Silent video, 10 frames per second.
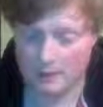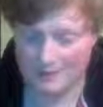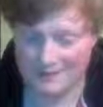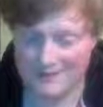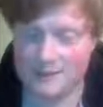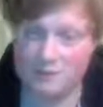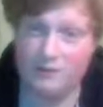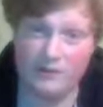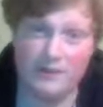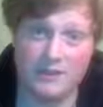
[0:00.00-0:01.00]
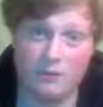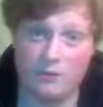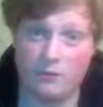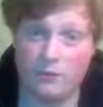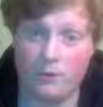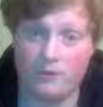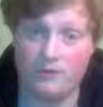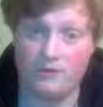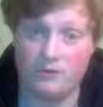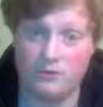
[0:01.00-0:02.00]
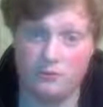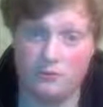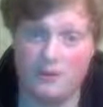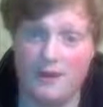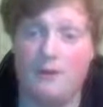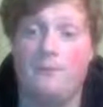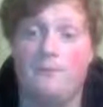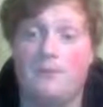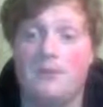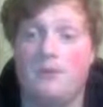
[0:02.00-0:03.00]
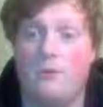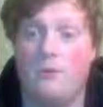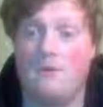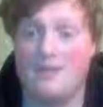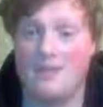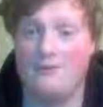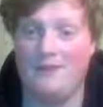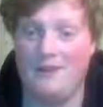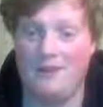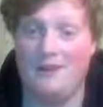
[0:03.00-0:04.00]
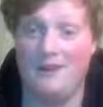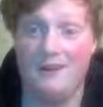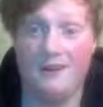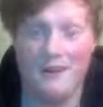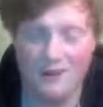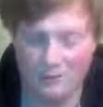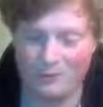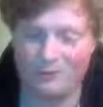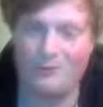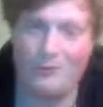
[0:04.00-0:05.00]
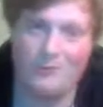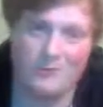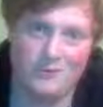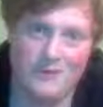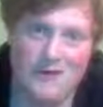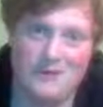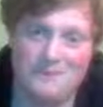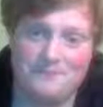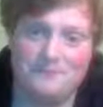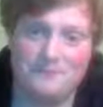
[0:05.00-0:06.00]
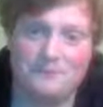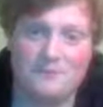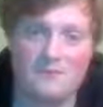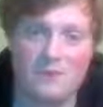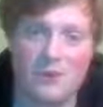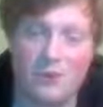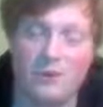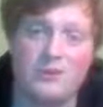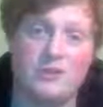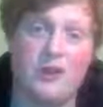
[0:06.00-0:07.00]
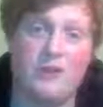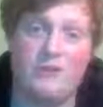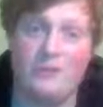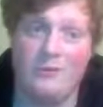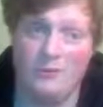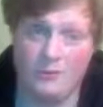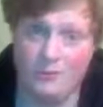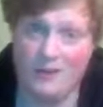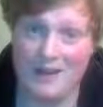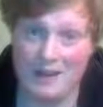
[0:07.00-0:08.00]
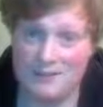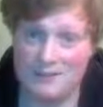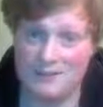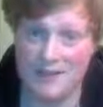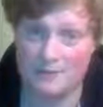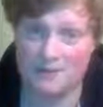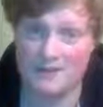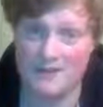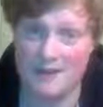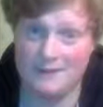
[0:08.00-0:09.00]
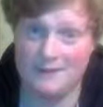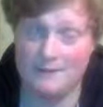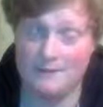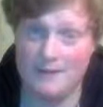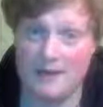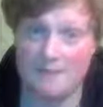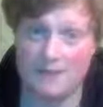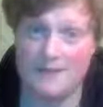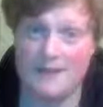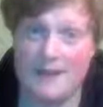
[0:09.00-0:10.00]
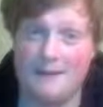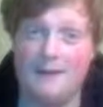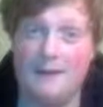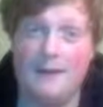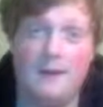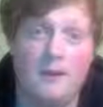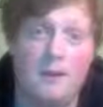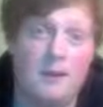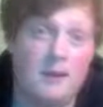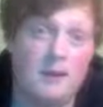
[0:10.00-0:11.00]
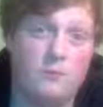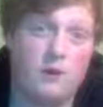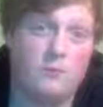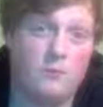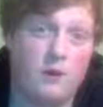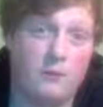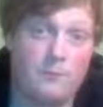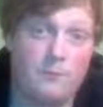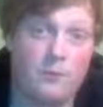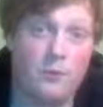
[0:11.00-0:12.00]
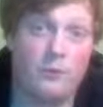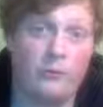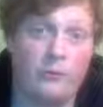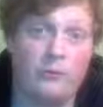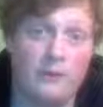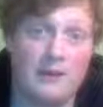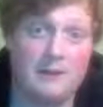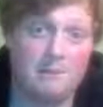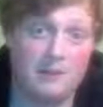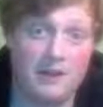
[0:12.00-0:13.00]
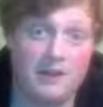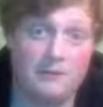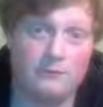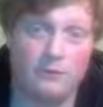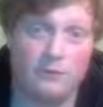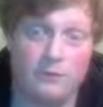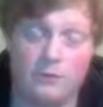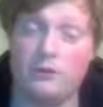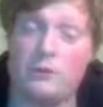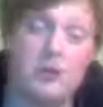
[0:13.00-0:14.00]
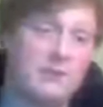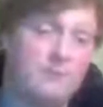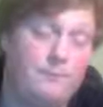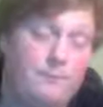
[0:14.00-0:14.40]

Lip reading: and he is a really strong opponent and a strong player, so I'm definitely looking forward to that. We're going to start off with 2 games, 10 plus 10, 10 plus 10, in which we're both playing blindfolded. Not just